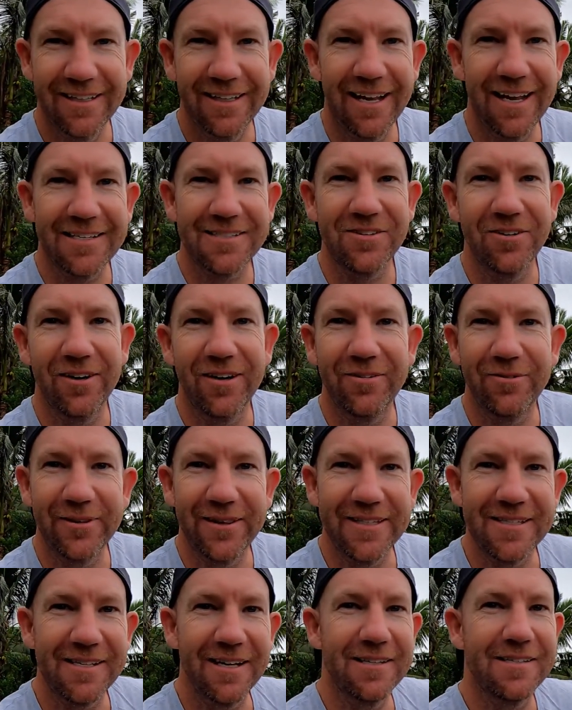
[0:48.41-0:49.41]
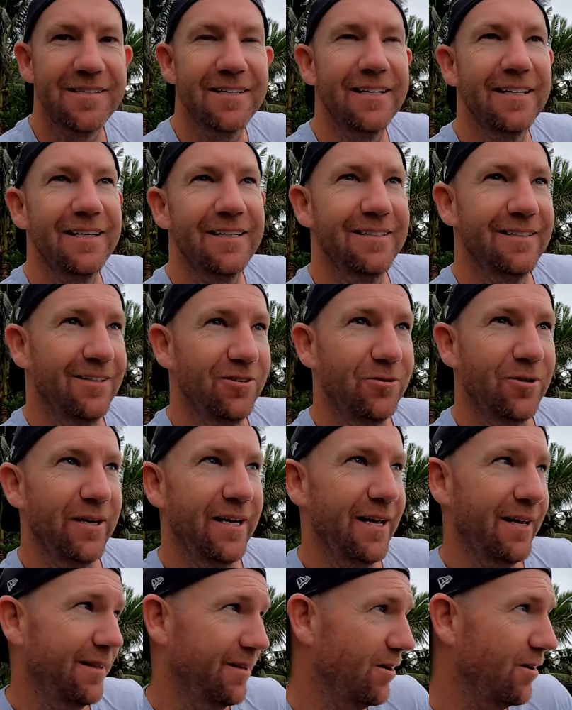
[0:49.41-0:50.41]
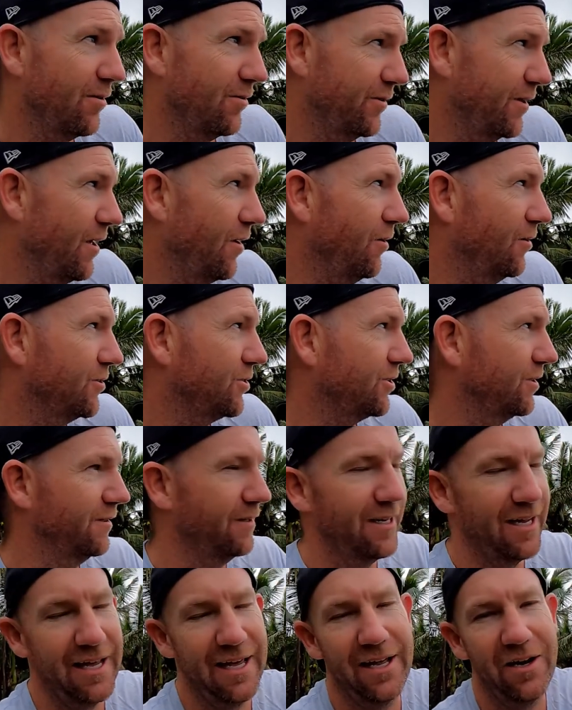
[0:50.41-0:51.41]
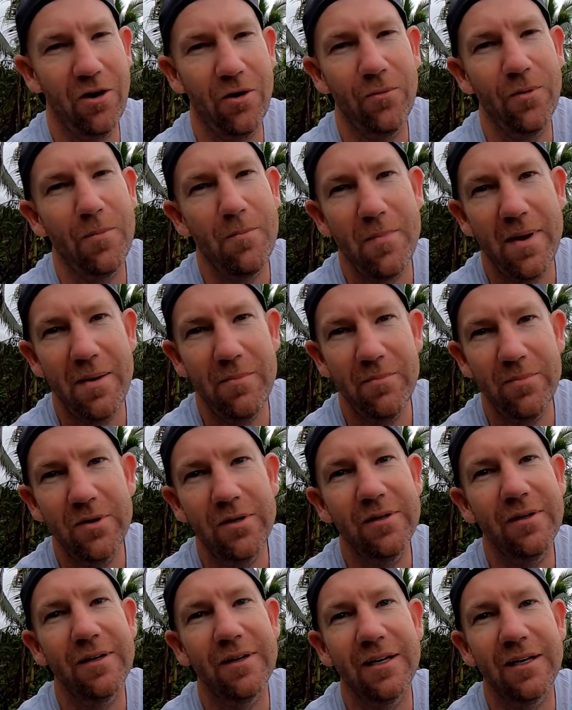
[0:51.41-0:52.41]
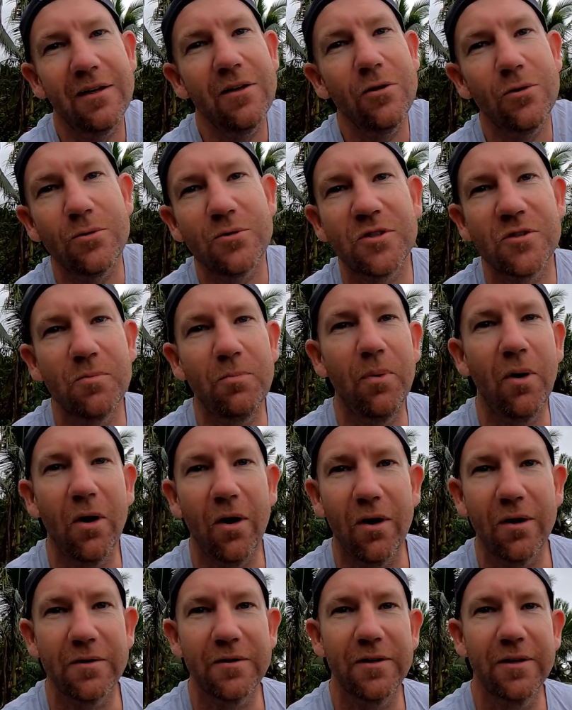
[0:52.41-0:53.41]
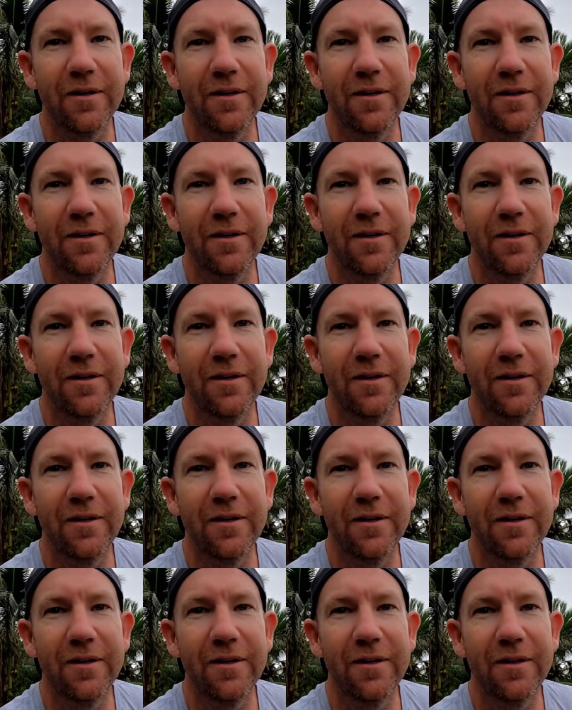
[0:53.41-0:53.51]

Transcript: last night with the sunset, looking out there over the ocean, and I remembered a little spot